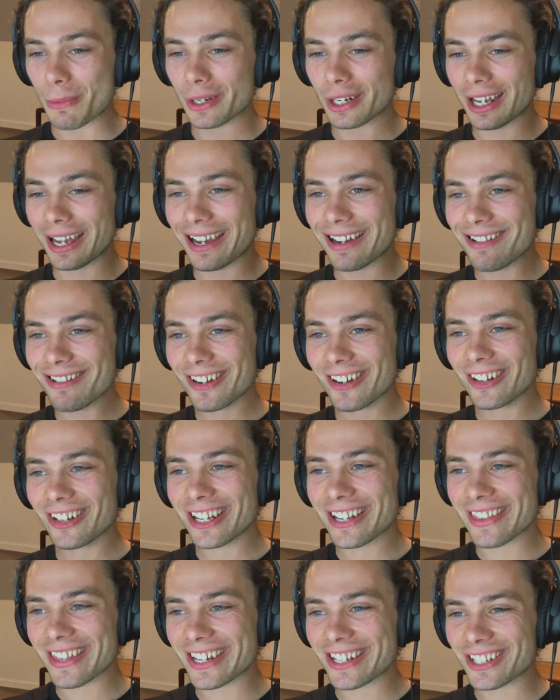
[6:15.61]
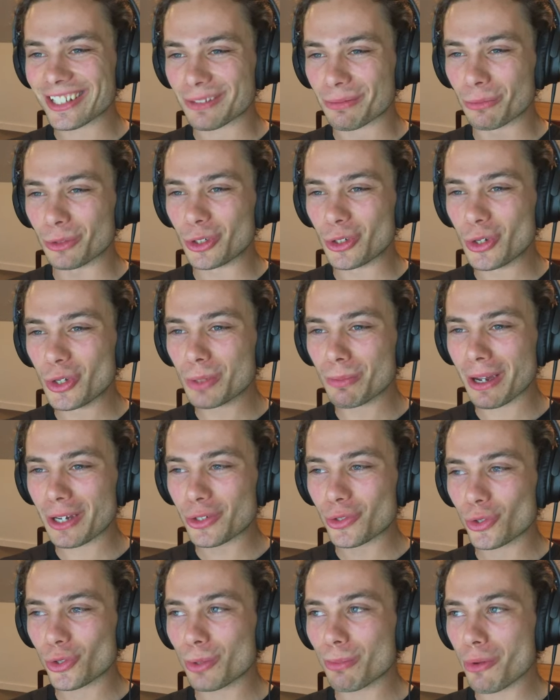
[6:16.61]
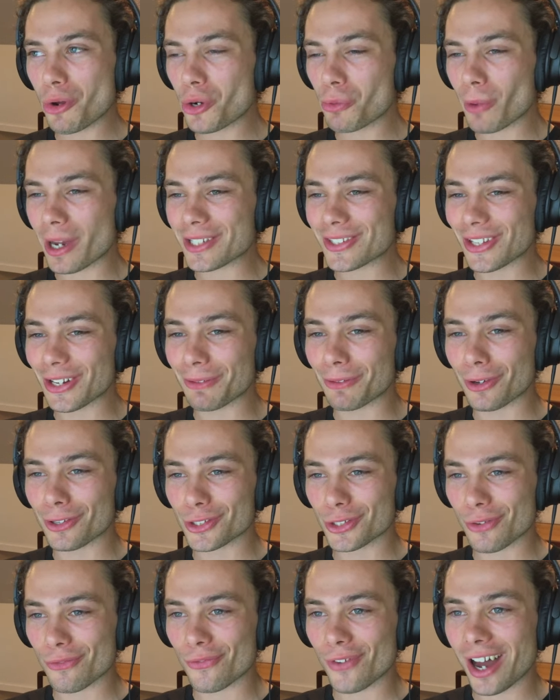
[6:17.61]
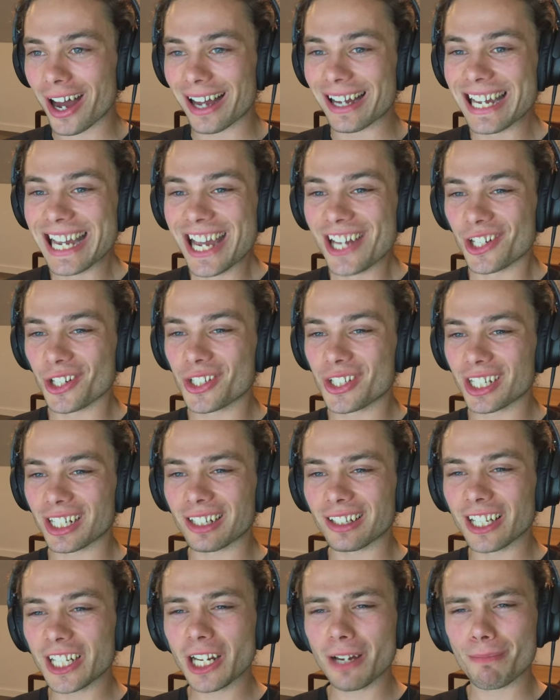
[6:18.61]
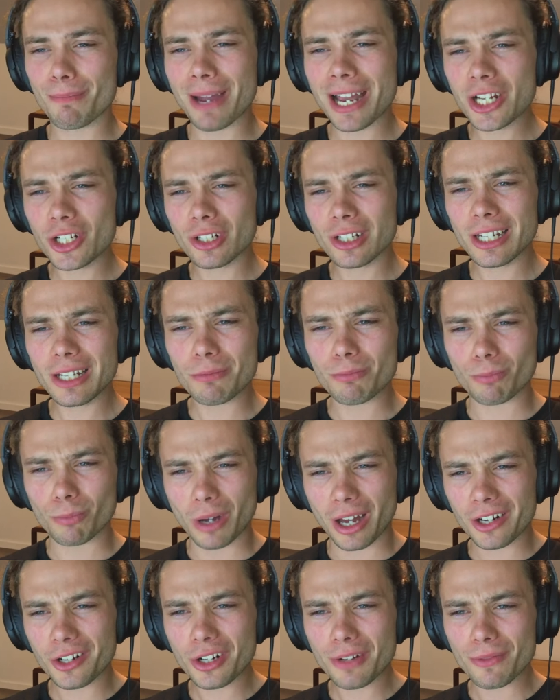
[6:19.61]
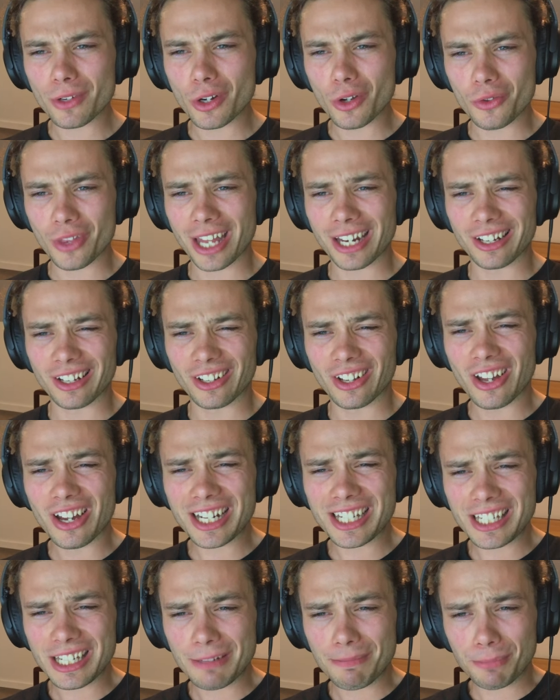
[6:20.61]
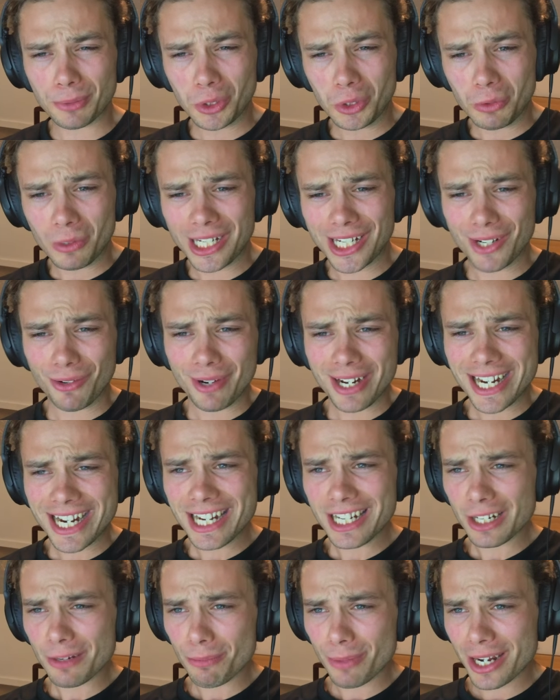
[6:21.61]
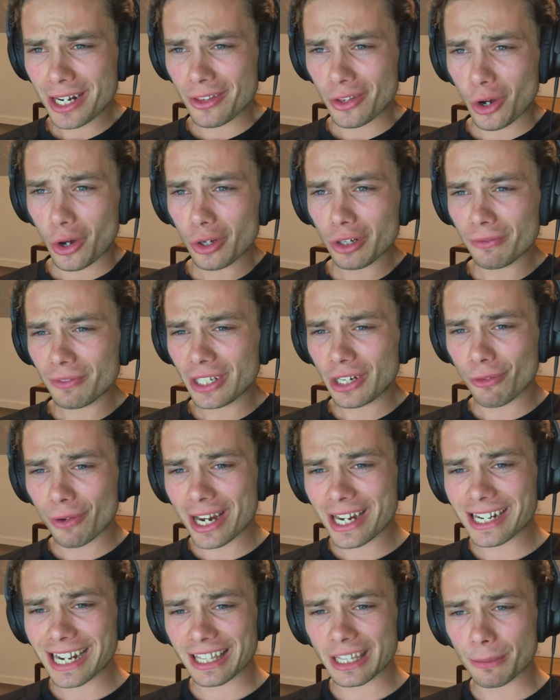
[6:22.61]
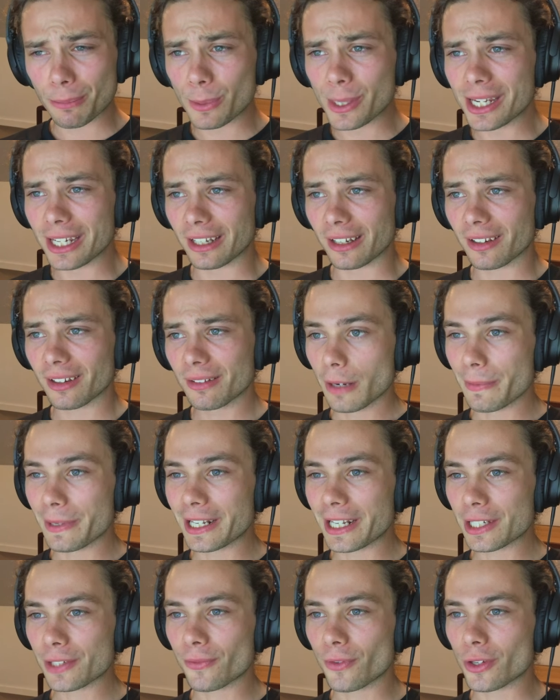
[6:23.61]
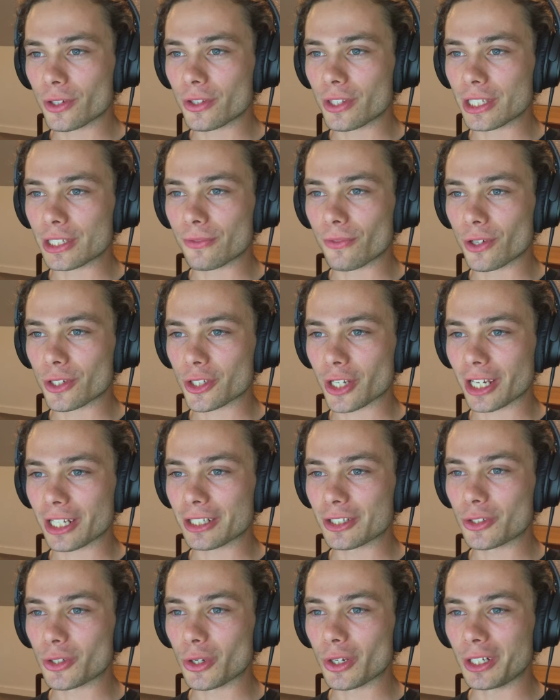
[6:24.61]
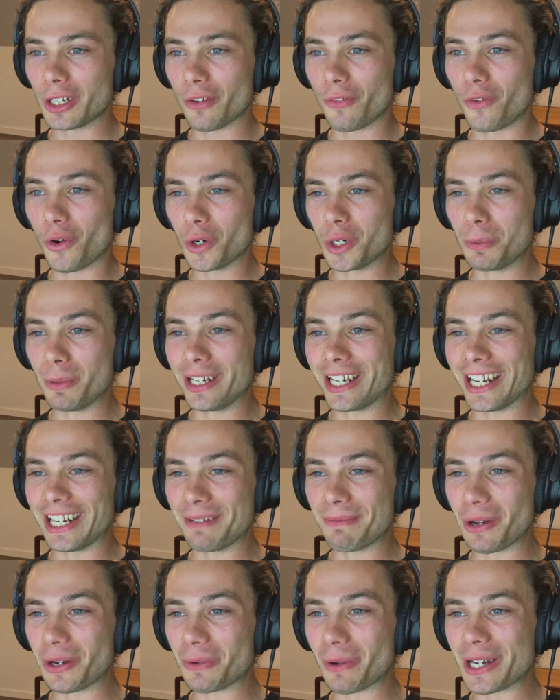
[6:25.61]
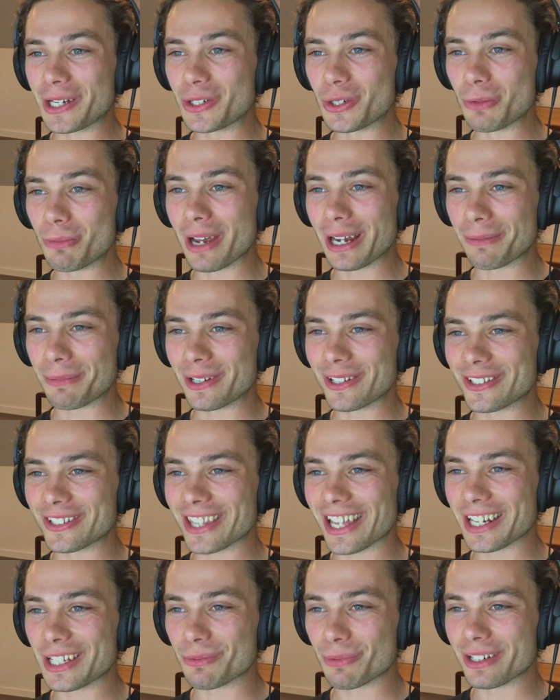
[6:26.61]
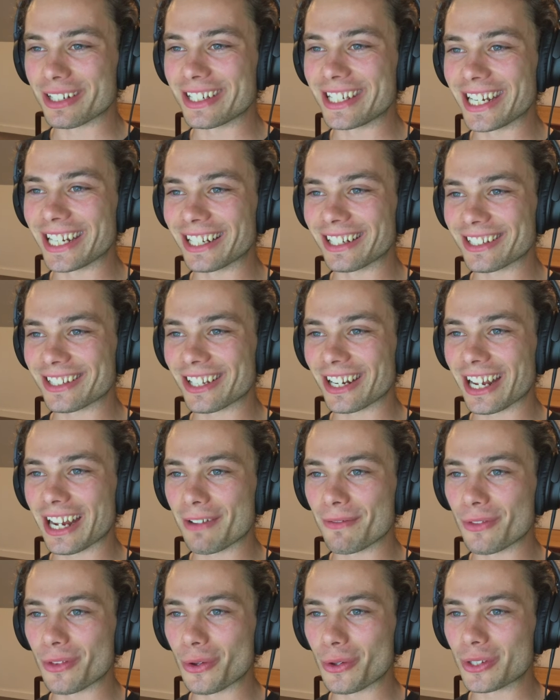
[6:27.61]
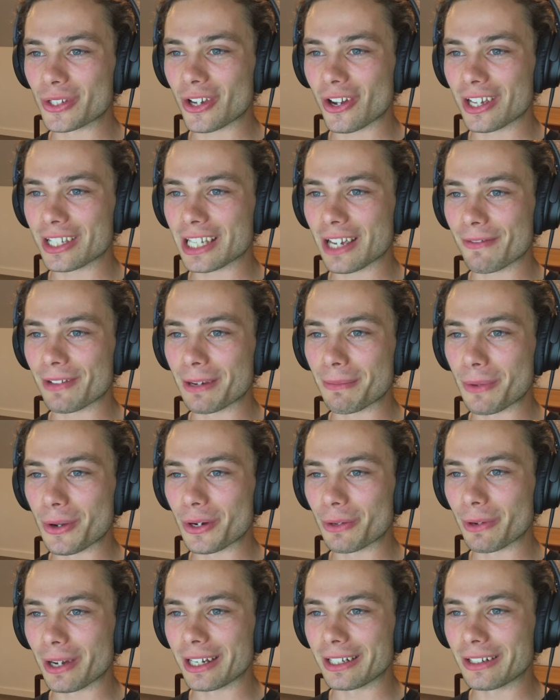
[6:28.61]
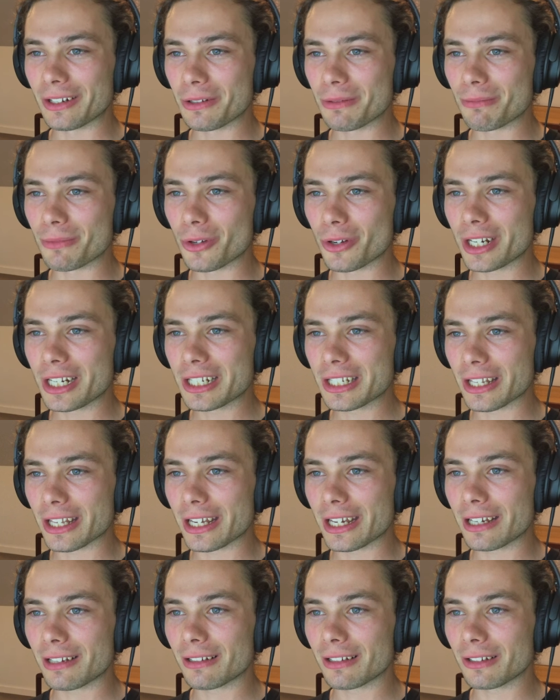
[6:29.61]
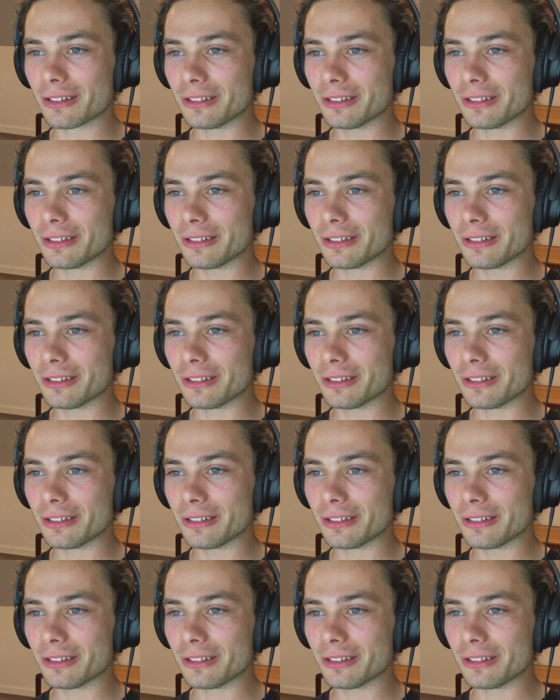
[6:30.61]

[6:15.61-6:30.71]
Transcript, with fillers: But how can I then just use my two motorways that I've got so far just to clean up majorly? I don't even know that lighty bluey green compared to the olivey green and the pink. I mean, I guess first things first, I can certainly afford to be getting motorway two back because that is ridiculous that I have those guys having a motorway. Nope, not into there.